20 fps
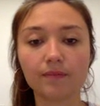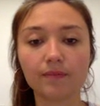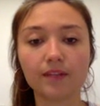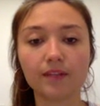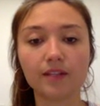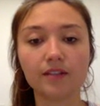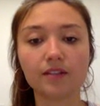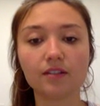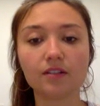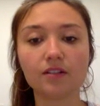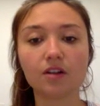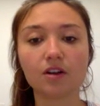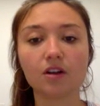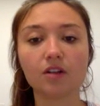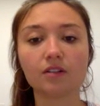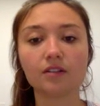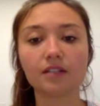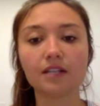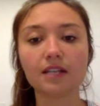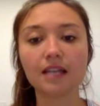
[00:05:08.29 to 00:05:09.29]
This is
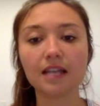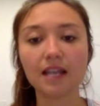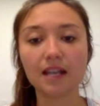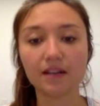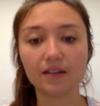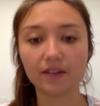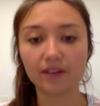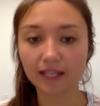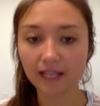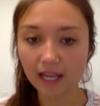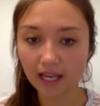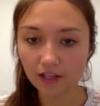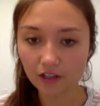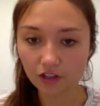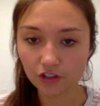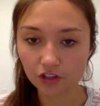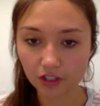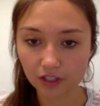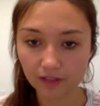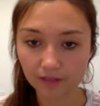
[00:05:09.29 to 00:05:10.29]
called
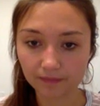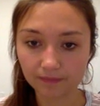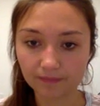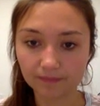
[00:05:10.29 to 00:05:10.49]
irrigation.